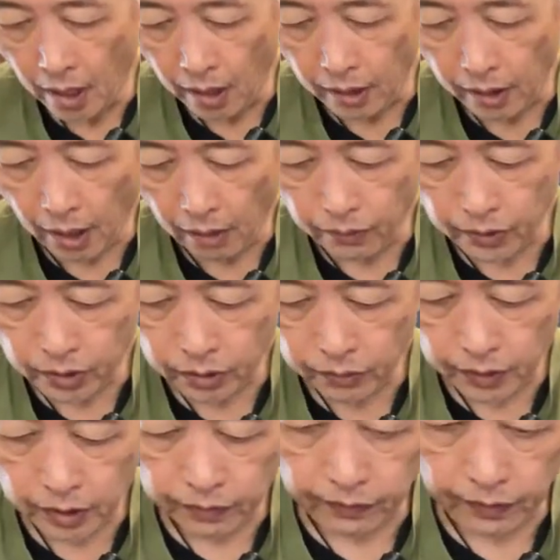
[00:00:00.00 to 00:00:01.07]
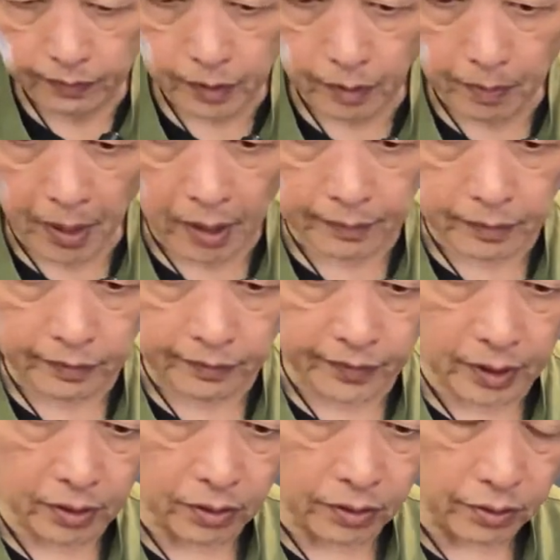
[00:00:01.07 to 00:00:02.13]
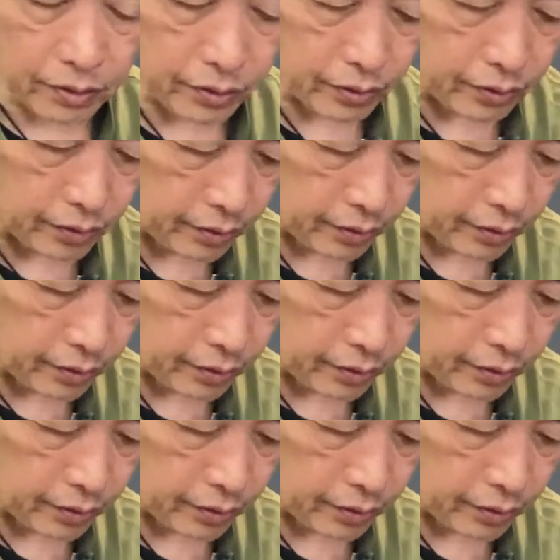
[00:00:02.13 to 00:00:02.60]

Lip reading: Now we switch from the bottom of the feet to